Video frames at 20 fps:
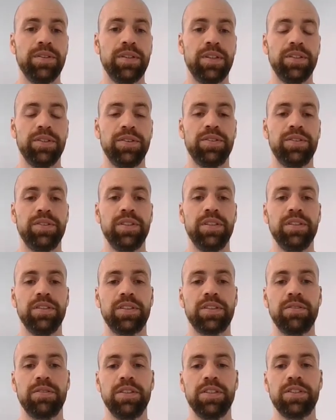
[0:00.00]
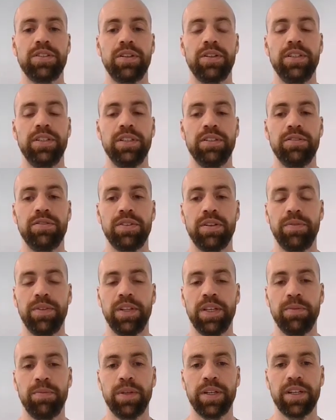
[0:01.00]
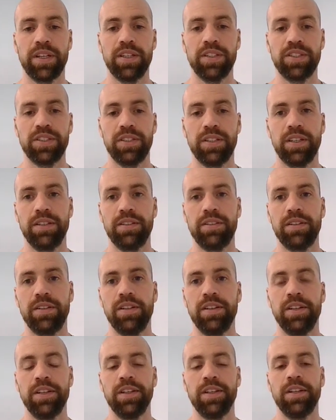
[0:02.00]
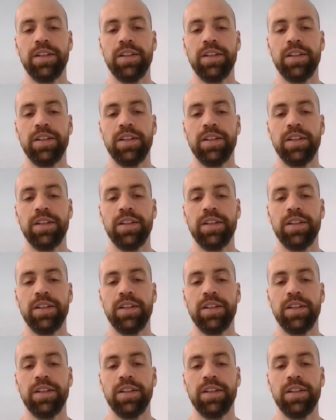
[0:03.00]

You see a screenshot here from the application data,